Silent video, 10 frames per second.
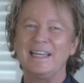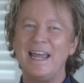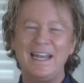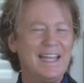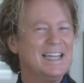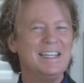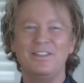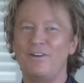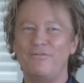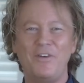get into
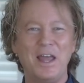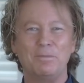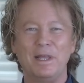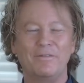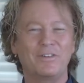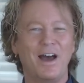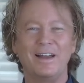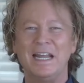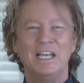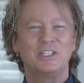the family of
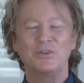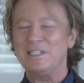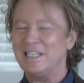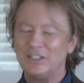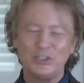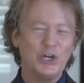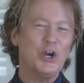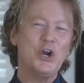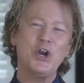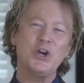God. So he said,
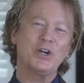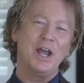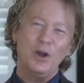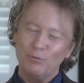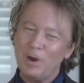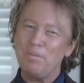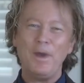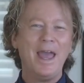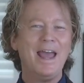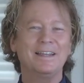Turn,
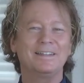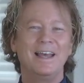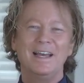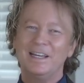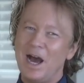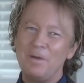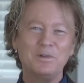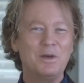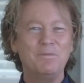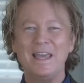repent,
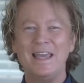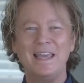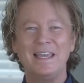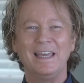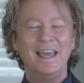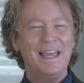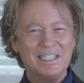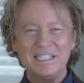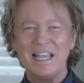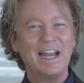come to me.
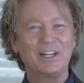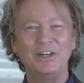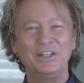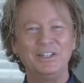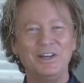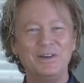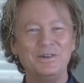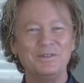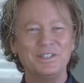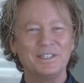Isn't that good
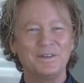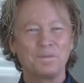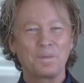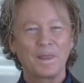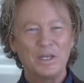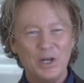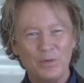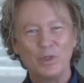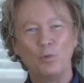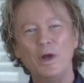news? You
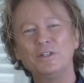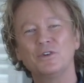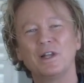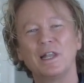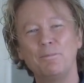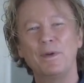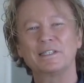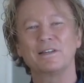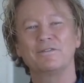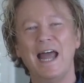know, in the Winter
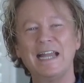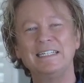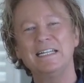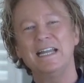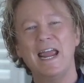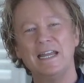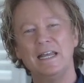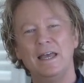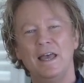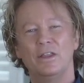Olympics of
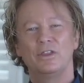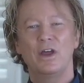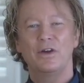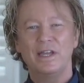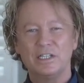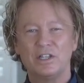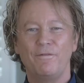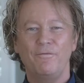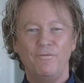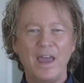1980, there is the
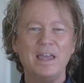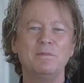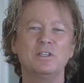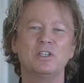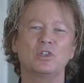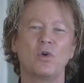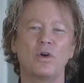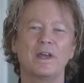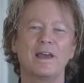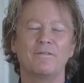famous
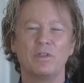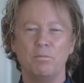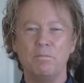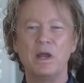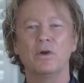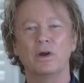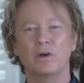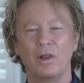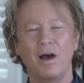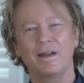story of the
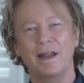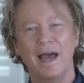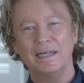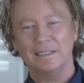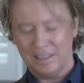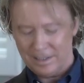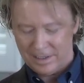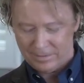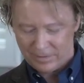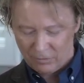miracle on ice.
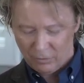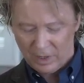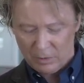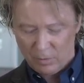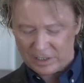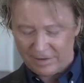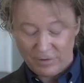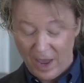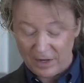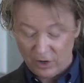It really was, if
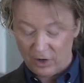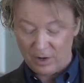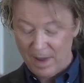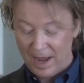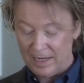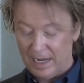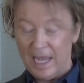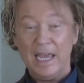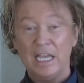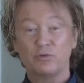you hadn't heard about it,
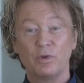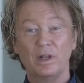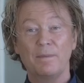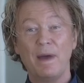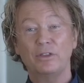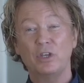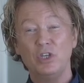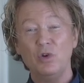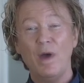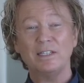it's really about the
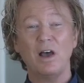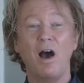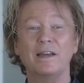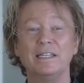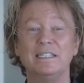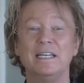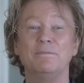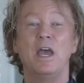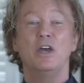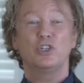U.S. hockey
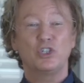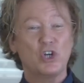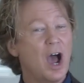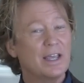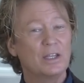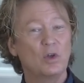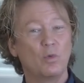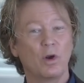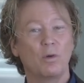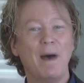team shocking the
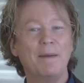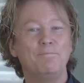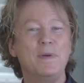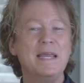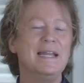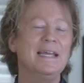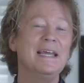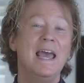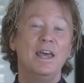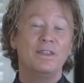world by
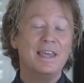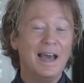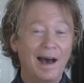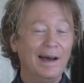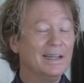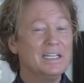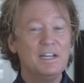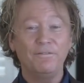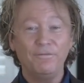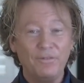beating the
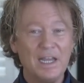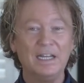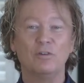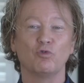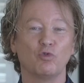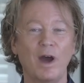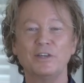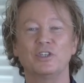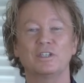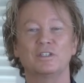undefeated
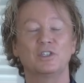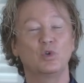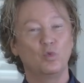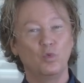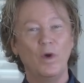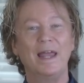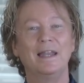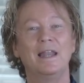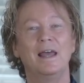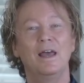Russians to
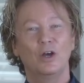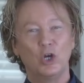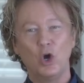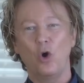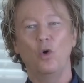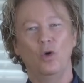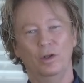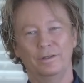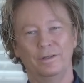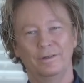win
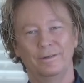gold.